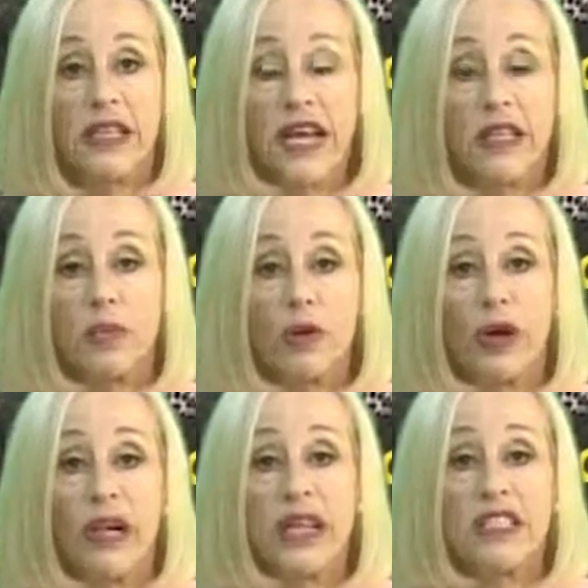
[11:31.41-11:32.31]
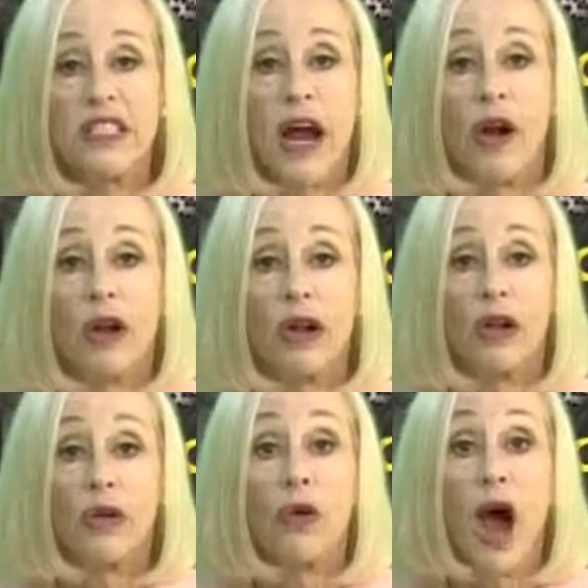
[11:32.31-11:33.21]
desperate, hysterical,
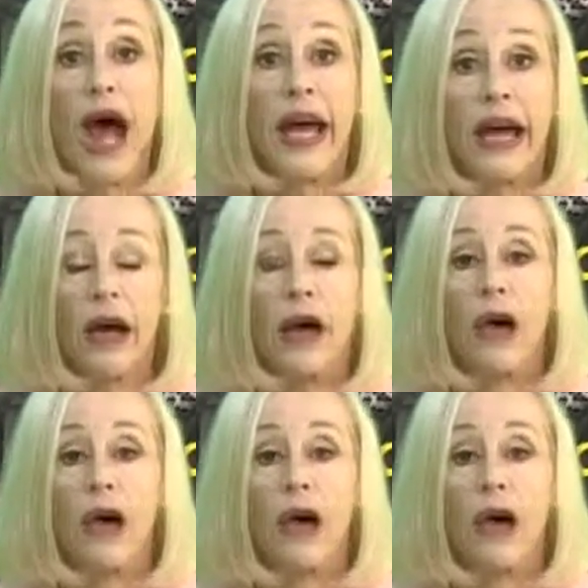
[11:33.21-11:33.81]
crying,